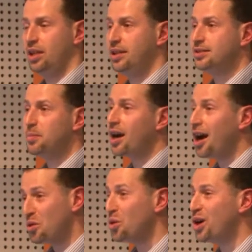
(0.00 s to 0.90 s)
It doesn't matter
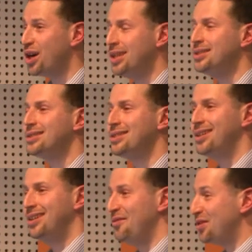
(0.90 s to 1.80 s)
how good it is.
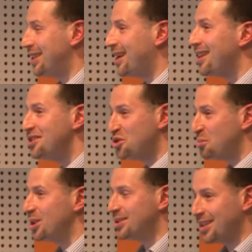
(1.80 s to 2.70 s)
If it's not
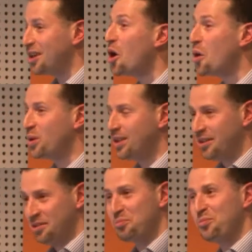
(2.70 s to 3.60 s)
eligible, it's going to go
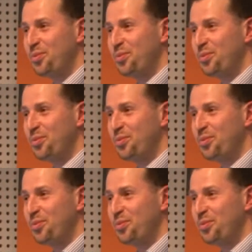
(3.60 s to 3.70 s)
in the,